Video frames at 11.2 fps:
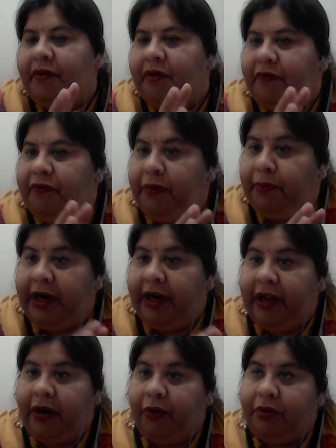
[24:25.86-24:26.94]
We made
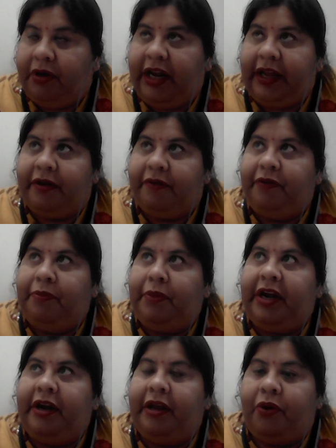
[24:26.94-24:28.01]
around
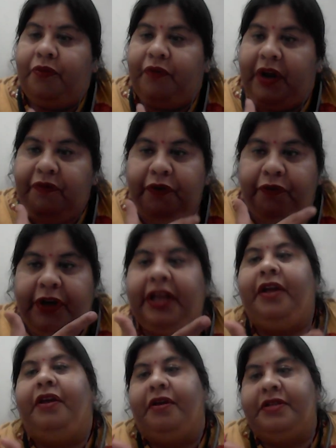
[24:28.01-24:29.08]

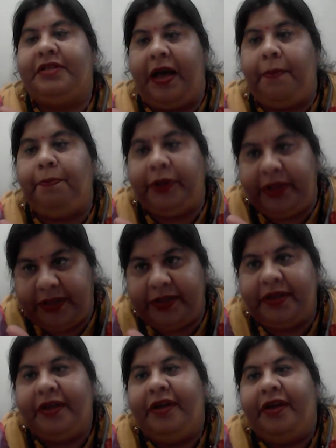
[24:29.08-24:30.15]
150
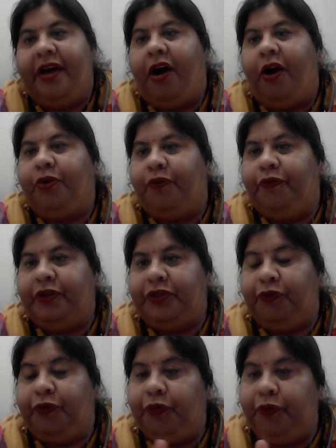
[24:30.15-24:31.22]
samples, out of which
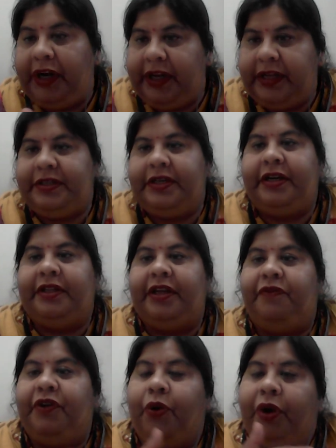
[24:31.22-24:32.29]
few were tested.
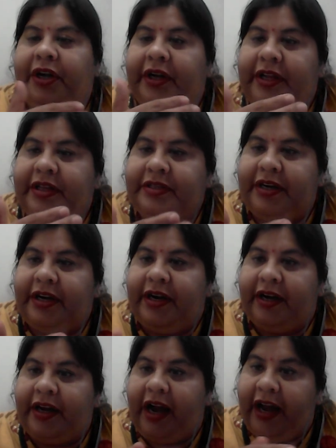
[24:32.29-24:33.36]
Then we got it tested
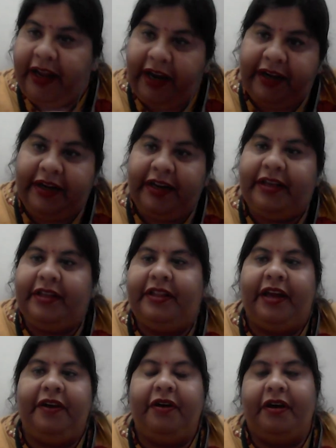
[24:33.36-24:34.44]
at IIT,
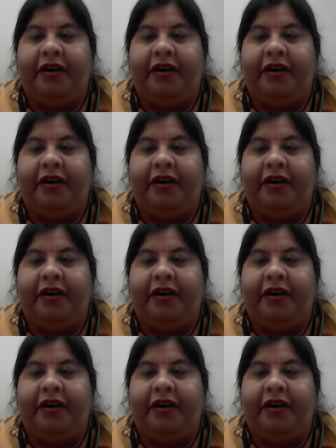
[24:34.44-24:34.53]
then